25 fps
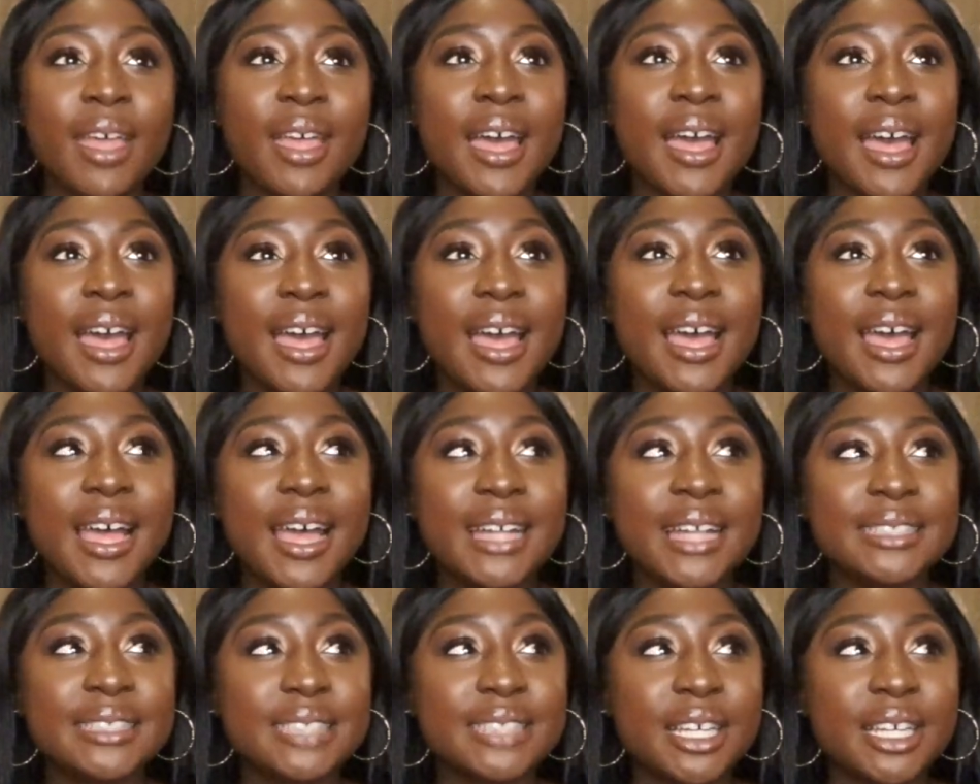
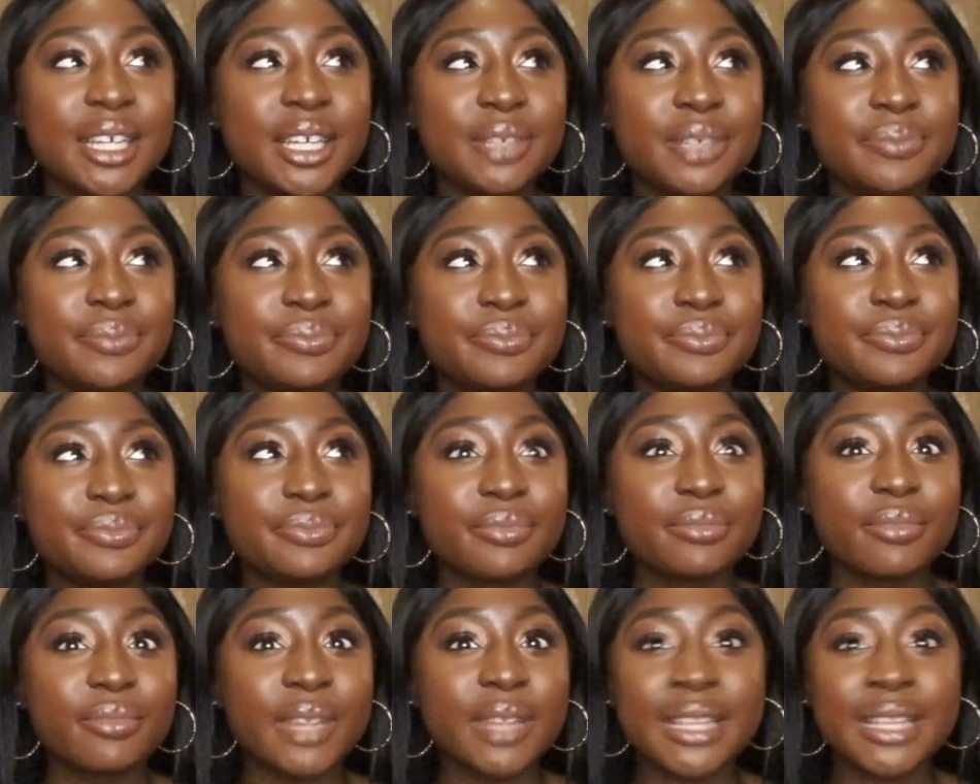And
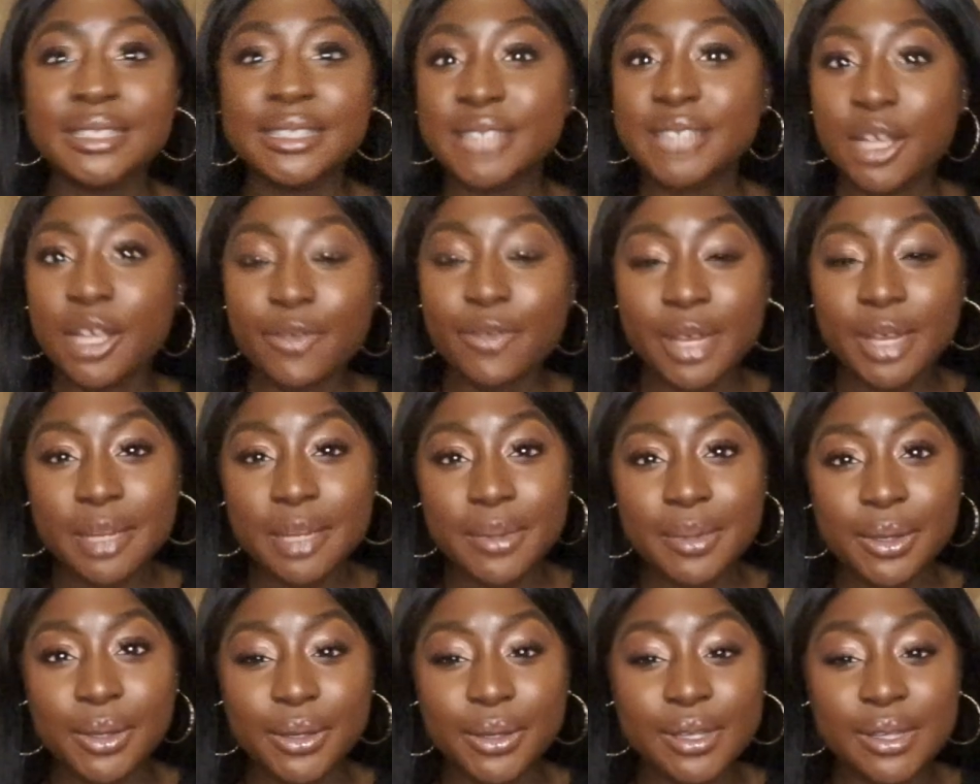it's so funny
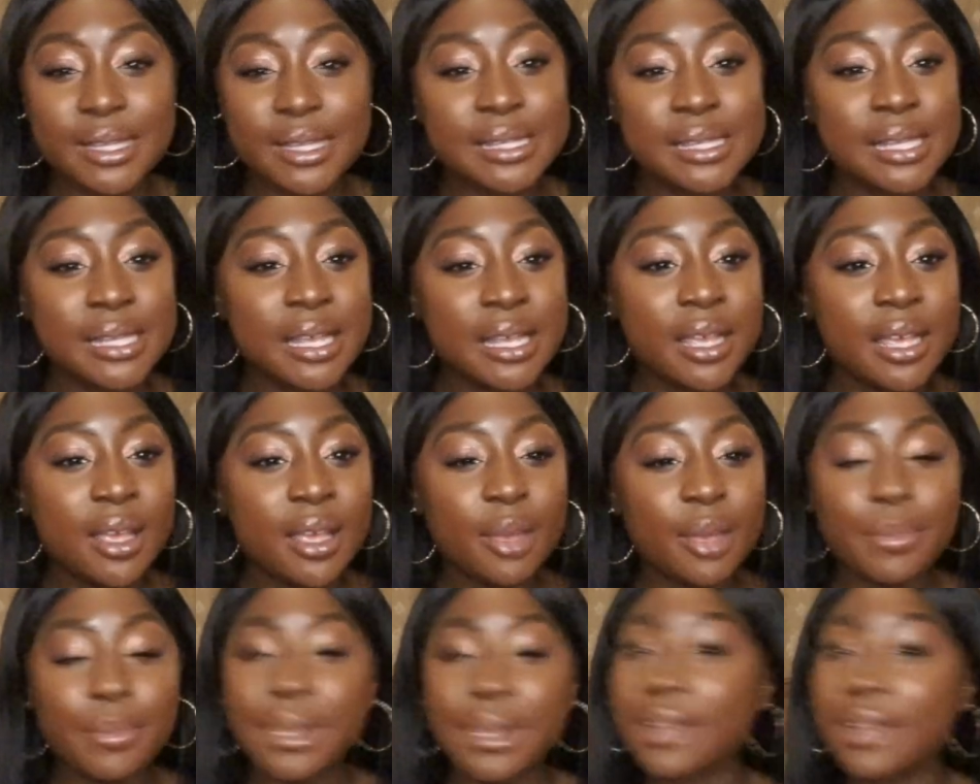because
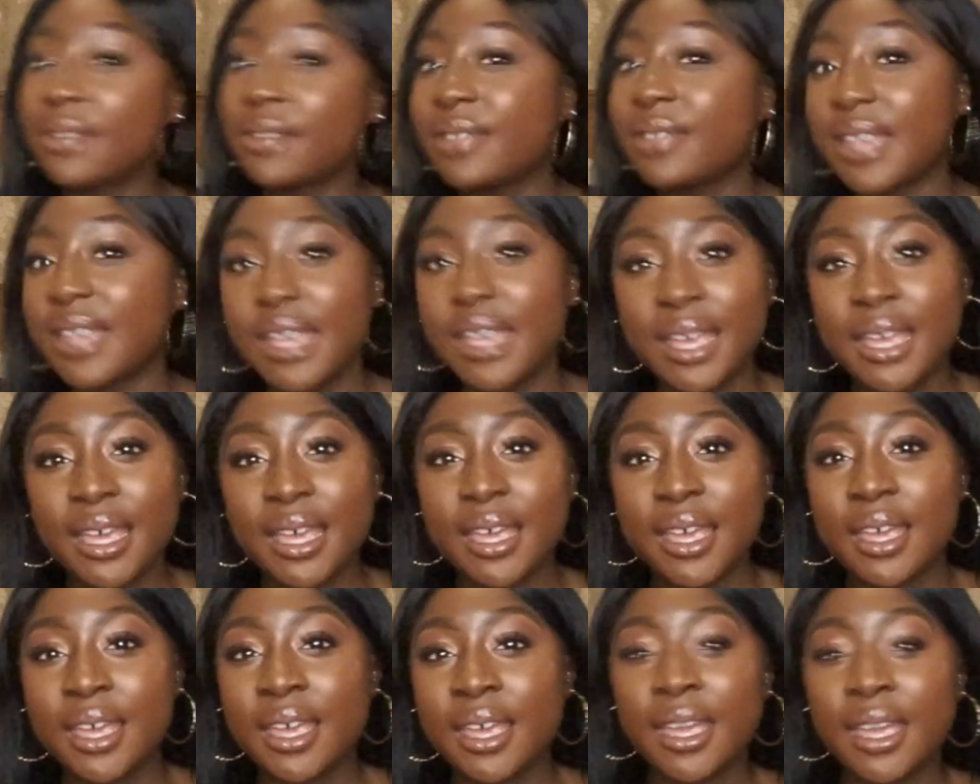beginning of the
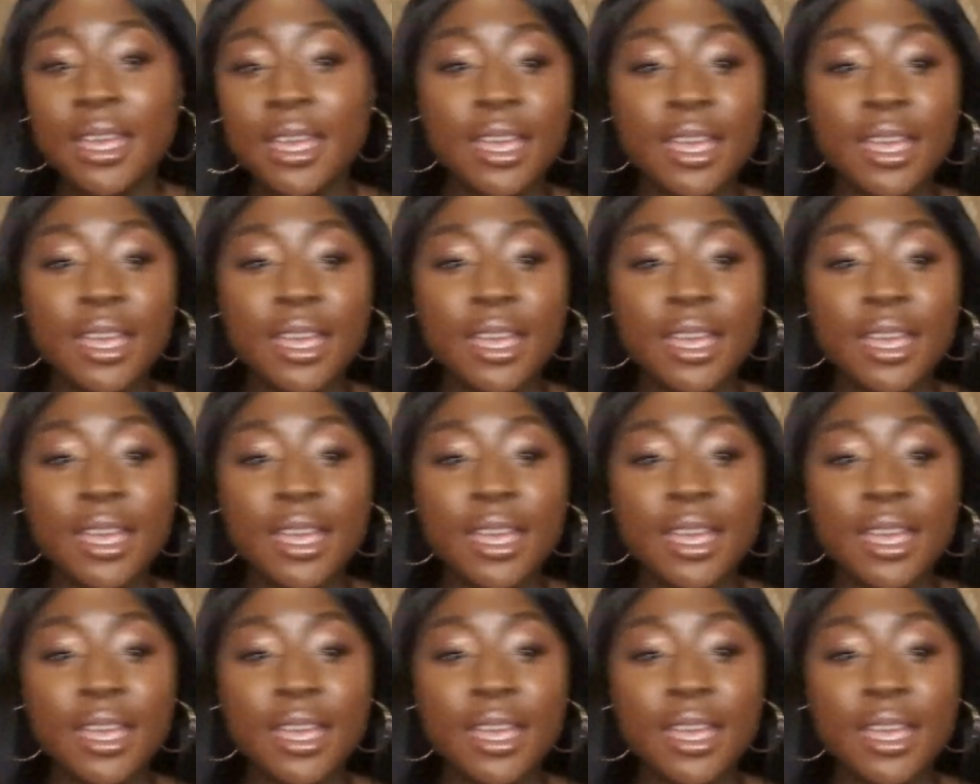year